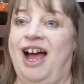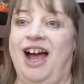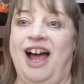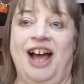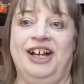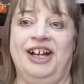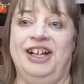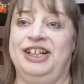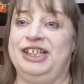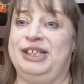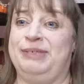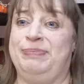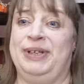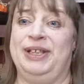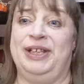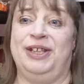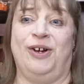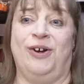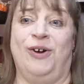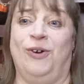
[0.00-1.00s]
I could have
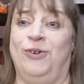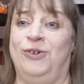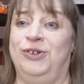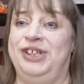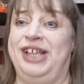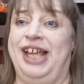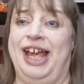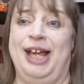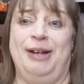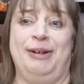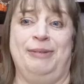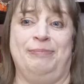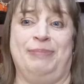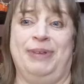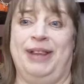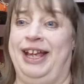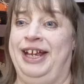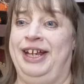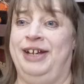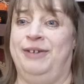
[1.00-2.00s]
spent the whole day
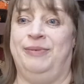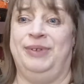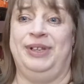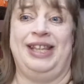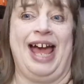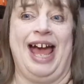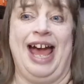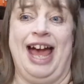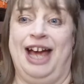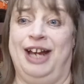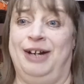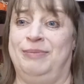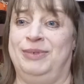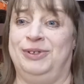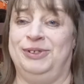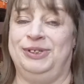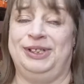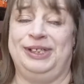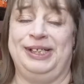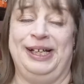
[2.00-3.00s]
playing with the
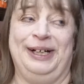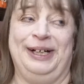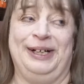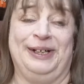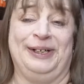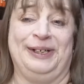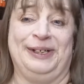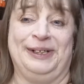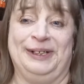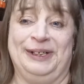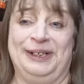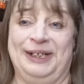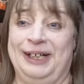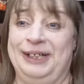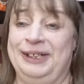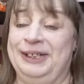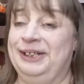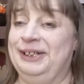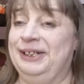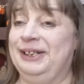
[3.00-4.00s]
animals there.
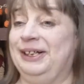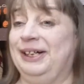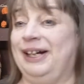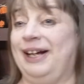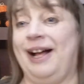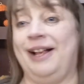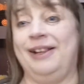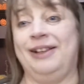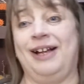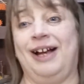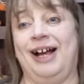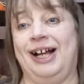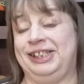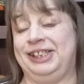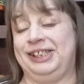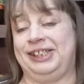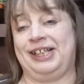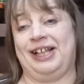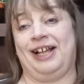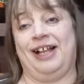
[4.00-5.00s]
I
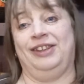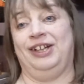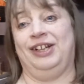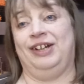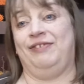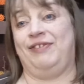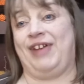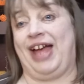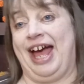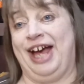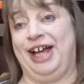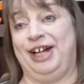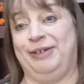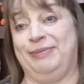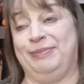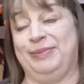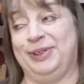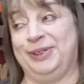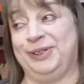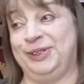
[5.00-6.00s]
love
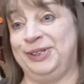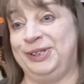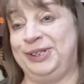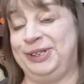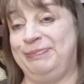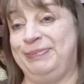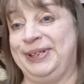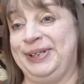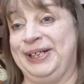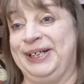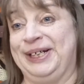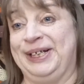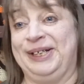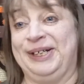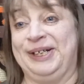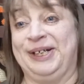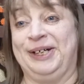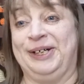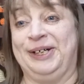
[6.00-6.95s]
animals, but